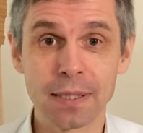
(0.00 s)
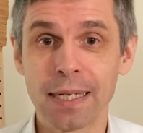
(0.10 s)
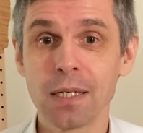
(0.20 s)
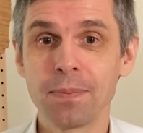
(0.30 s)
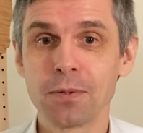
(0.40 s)

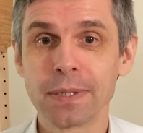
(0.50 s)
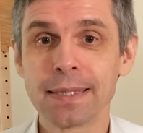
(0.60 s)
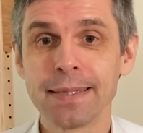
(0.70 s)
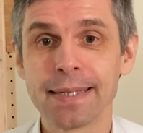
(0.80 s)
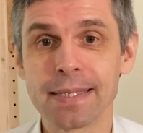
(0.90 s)
cannot be
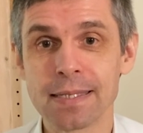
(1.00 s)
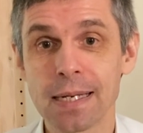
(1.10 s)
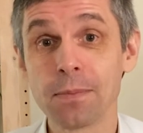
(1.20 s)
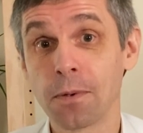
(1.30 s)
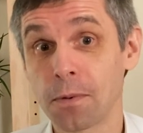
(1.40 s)
written as a
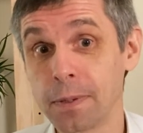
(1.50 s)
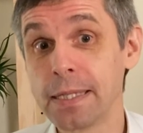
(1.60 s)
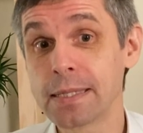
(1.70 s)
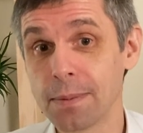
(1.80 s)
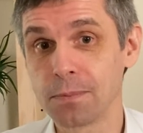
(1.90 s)
sum of 3
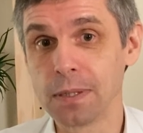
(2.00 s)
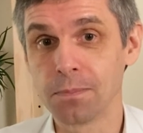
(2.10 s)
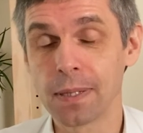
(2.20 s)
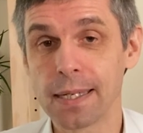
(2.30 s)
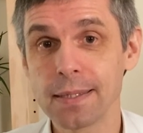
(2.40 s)
separate
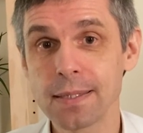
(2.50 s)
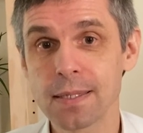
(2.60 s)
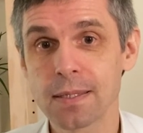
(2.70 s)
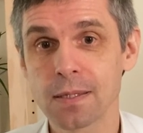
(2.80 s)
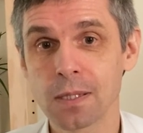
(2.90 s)

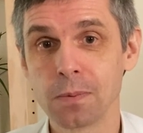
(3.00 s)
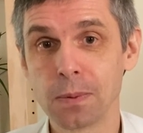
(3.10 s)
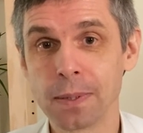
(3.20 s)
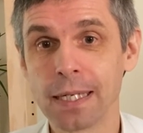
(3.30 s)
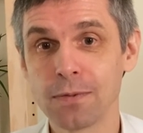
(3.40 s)
parts, so we
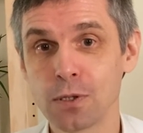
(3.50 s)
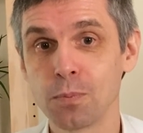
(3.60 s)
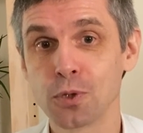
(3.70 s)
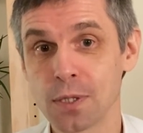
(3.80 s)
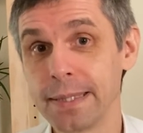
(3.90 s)
will have to
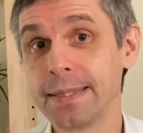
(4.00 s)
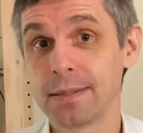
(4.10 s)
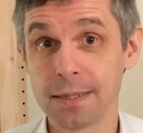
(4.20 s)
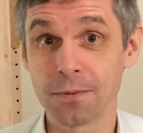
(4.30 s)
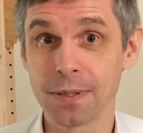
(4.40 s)
proceed
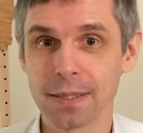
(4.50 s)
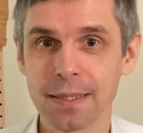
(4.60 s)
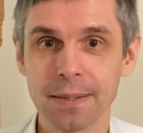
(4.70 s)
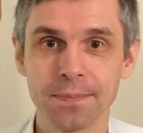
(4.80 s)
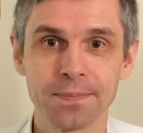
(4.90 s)

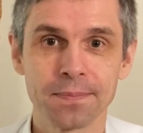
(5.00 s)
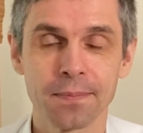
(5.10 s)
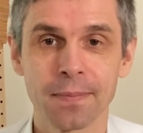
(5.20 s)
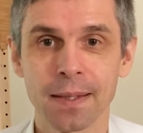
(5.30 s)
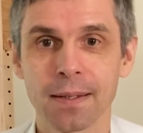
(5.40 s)
differently.
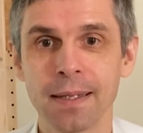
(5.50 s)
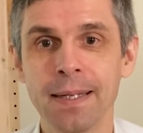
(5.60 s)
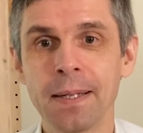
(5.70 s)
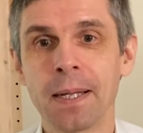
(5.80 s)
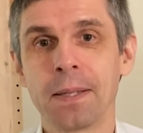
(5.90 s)

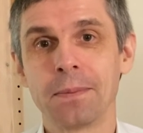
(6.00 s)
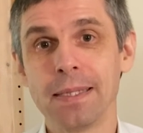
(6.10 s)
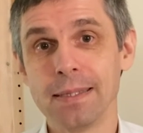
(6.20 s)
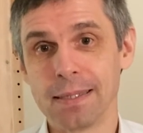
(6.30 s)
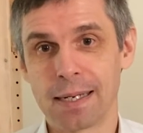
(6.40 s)

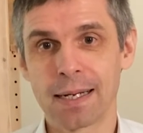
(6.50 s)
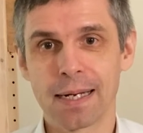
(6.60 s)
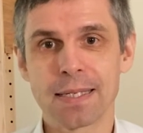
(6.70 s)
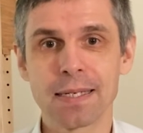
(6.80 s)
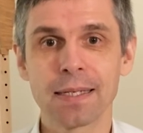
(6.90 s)
Well,
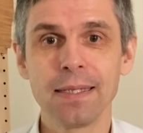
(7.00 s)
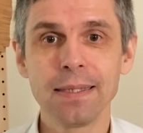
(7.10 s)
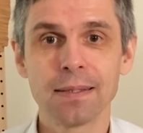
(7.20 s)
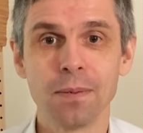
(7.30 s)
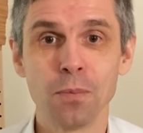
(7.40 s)
classically,
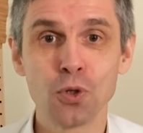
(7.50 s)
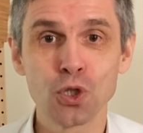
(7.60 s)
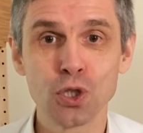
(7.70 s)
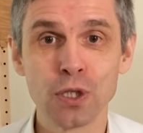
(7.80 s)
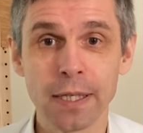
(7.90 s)
the
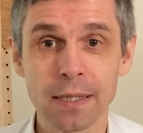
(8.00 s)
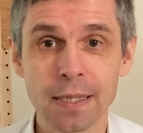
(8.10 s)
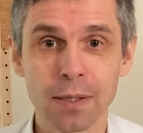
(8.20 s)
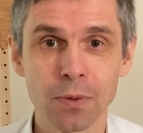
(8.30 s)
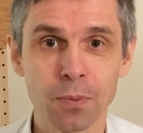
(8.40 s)
motion in
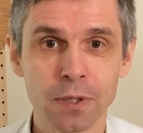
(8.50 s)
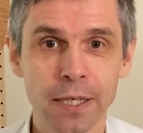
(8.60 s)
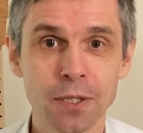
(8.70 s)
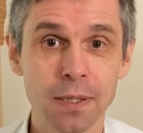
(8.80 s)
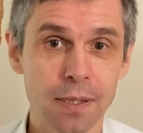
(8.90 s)
central
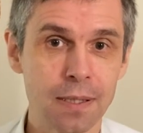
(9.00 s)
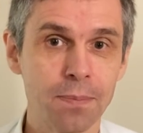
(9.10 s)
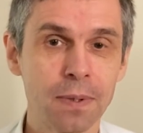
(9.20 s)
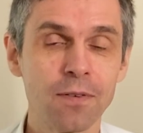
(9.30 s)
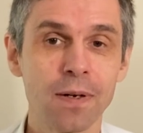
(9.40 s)
potential
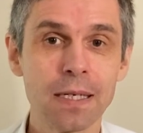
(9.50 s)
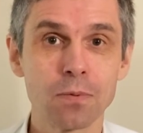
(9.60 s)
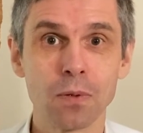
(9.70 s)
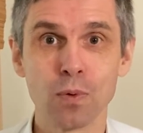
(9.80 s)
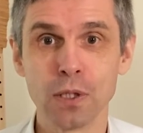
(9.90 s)
simplifies
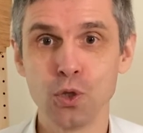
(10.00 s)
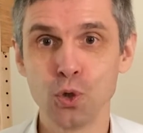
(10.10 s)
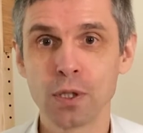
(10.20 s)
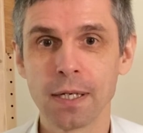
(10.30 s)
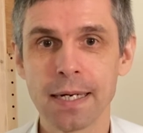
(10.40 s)
when one
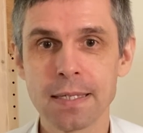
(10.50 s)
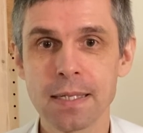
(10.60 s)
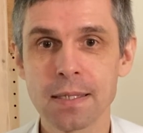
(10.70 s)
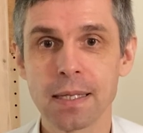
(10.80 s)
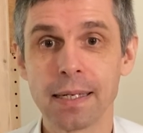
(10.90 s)

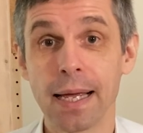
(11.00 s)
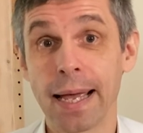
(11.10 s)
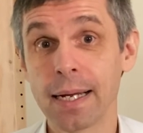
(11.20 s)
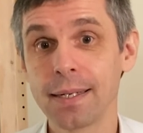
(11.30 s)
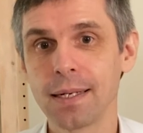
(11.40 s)
utilizes that
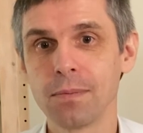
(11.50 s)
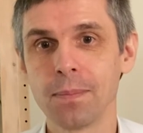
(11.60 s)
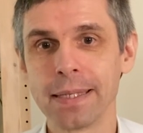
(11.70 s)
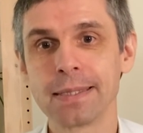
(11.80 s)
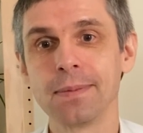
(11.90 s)
angular
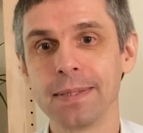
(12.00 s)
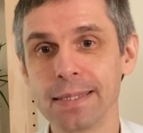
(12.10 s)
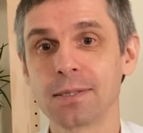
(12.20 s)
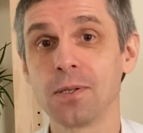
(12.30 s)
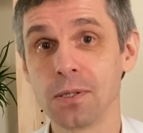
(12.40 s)
momentum
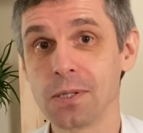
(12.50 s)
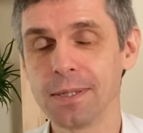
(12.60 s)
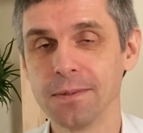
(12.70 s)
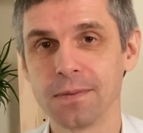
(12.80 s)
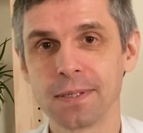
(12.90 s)
is
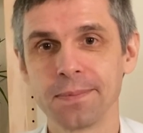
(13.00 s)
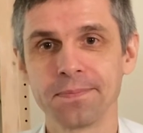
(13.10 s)
conserved.